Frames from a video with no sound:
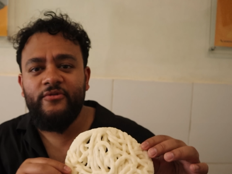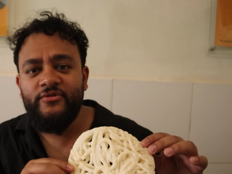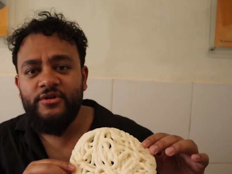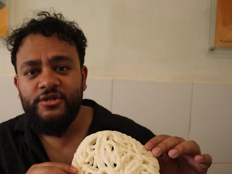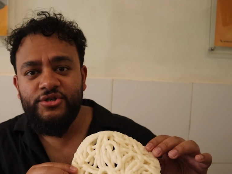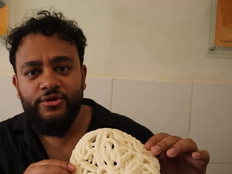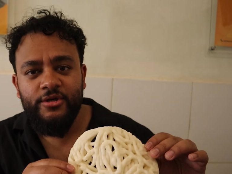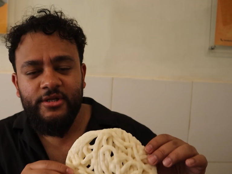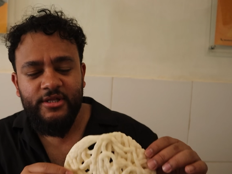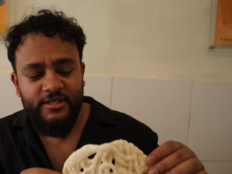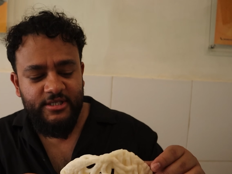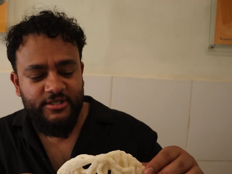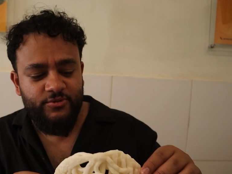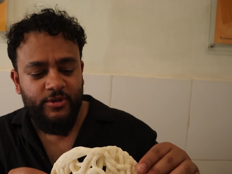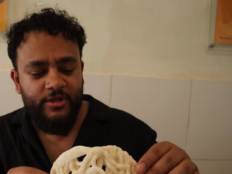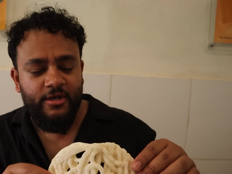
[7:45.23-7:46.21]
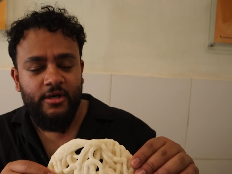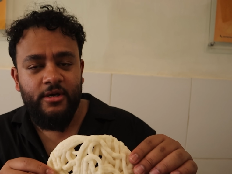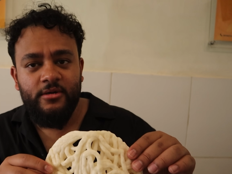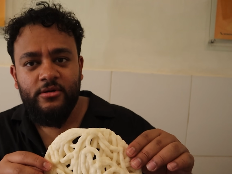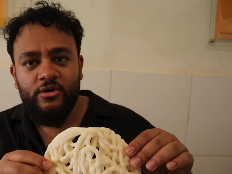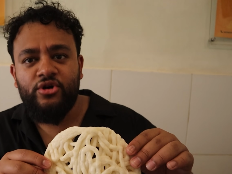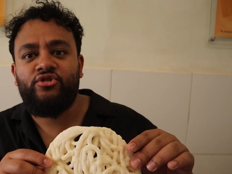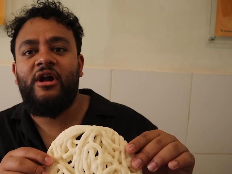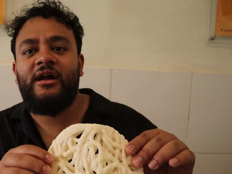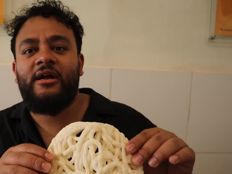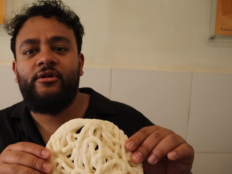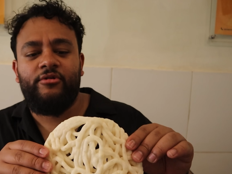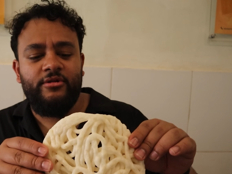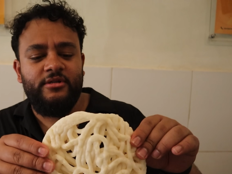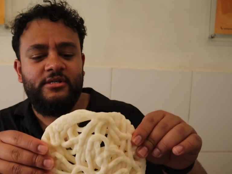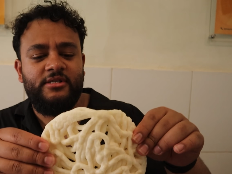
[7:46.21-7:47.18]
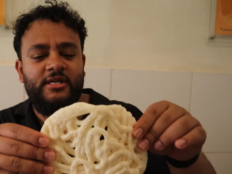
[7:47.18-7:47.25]
of enjoying this is with a cracker
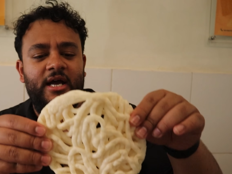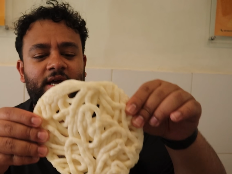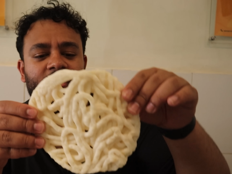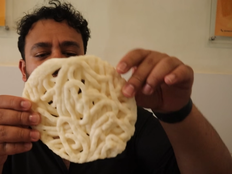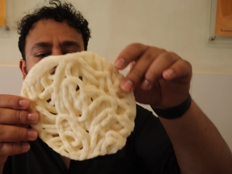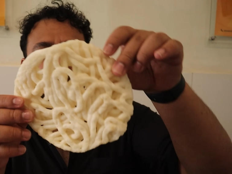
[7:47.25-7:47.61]
on the side.